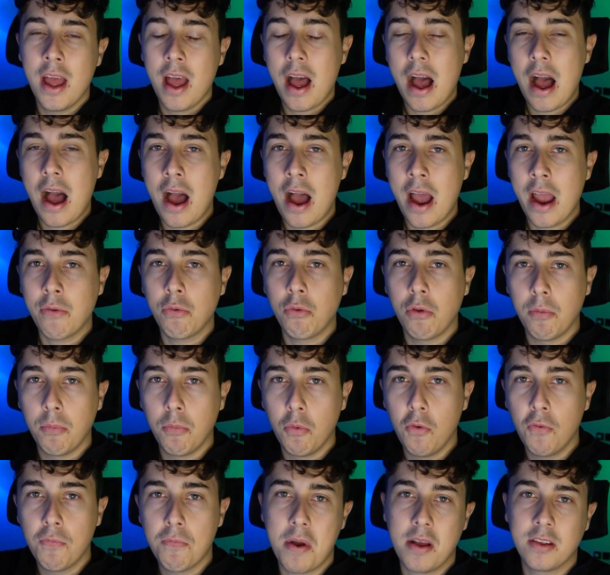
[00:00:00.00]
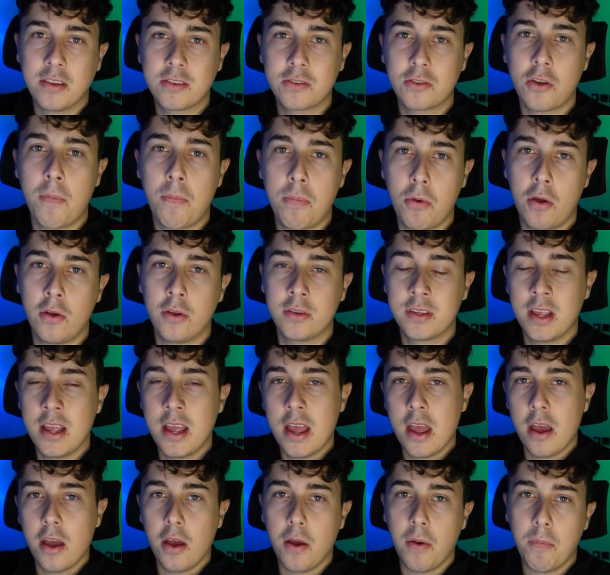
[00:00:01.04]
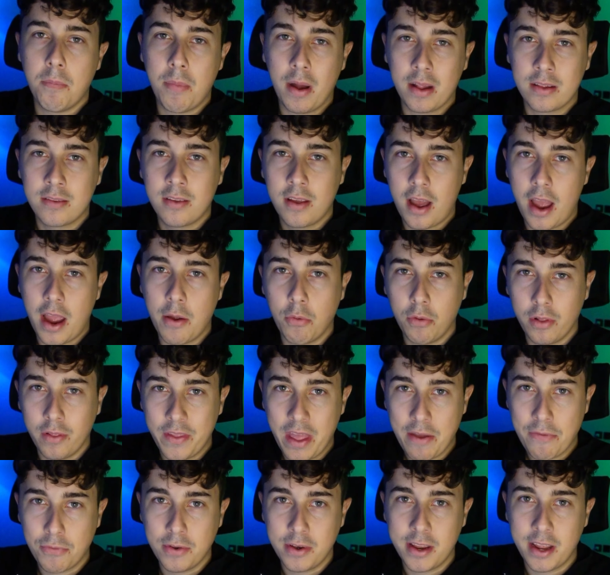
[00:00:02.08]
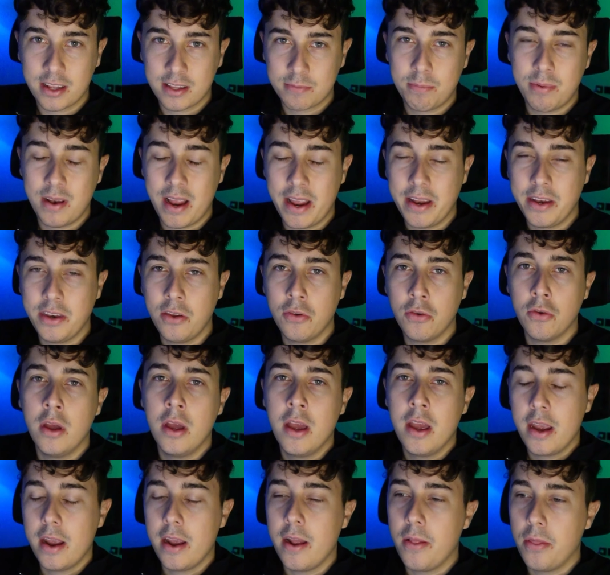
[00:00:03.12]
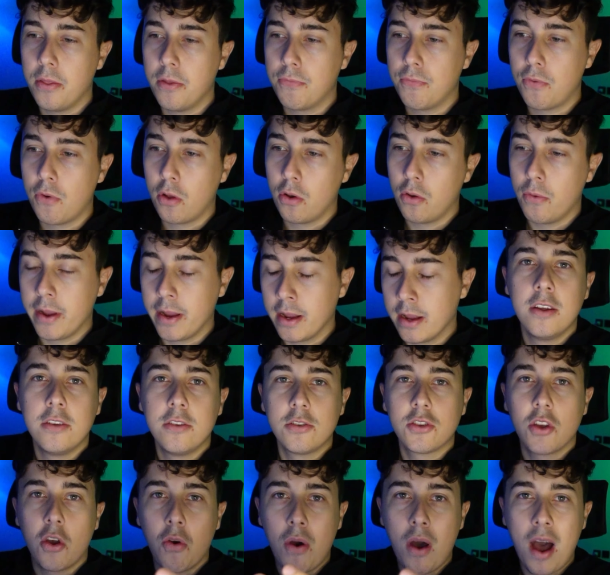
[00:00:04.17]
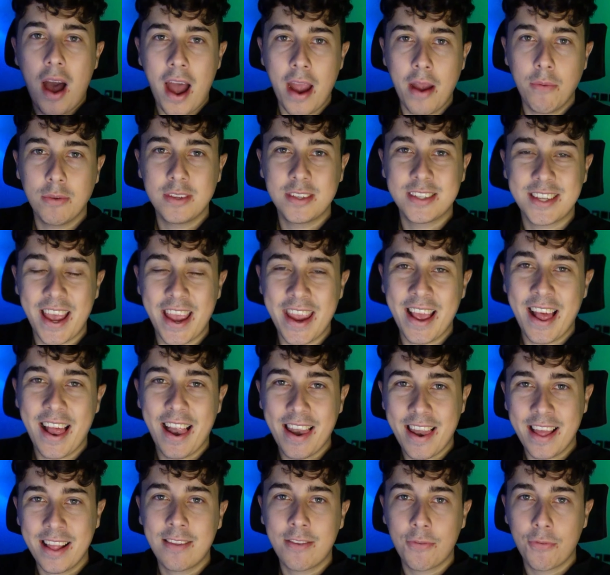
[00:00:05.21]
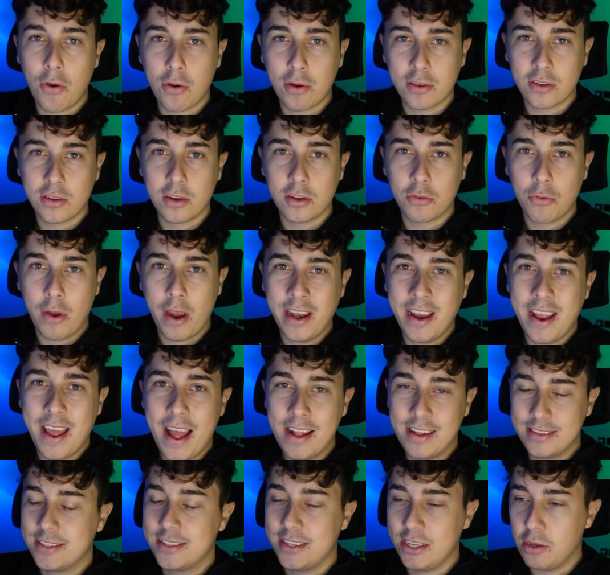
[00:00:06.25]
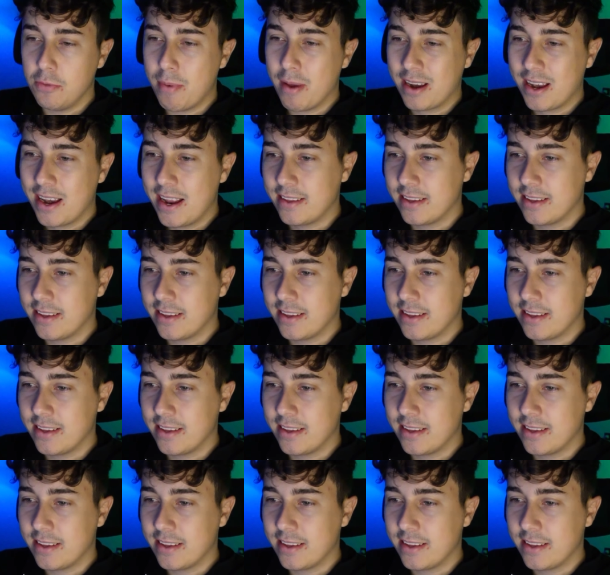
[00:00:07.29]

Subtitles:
I will move my stop loss, but I will definitely explain you in the following. So I would say let's focus on the trade and see you back later,